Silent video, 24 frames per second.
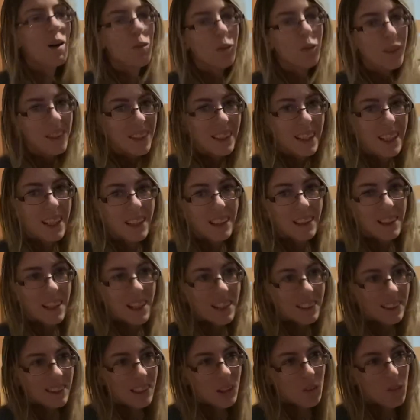would think
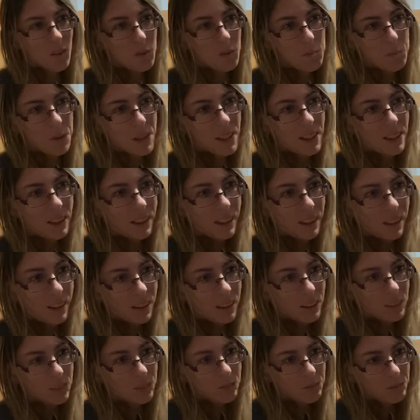that they would be
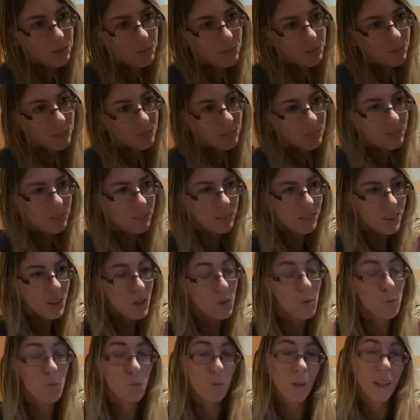
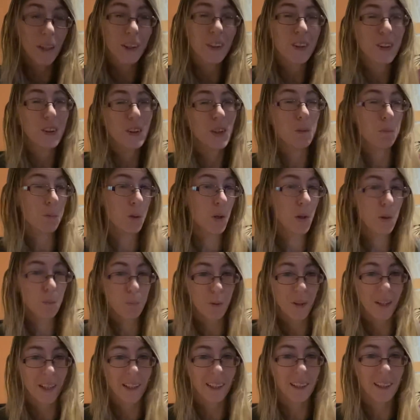winter
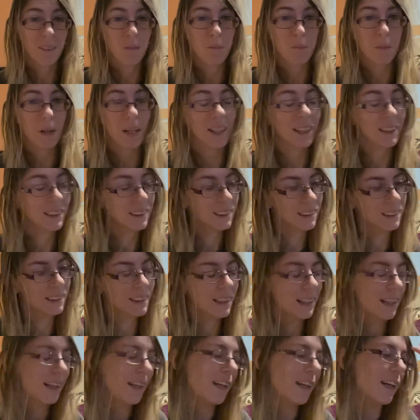appropriate, but
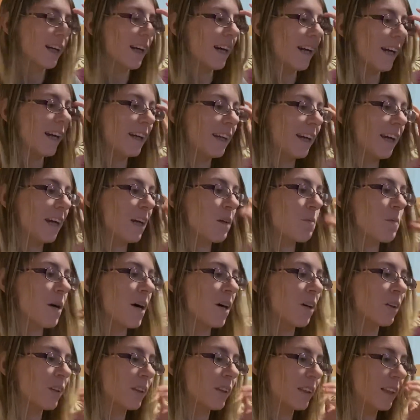it came
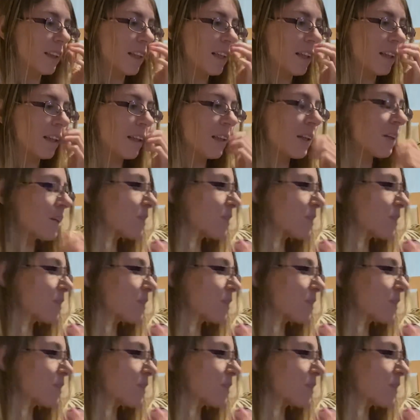out in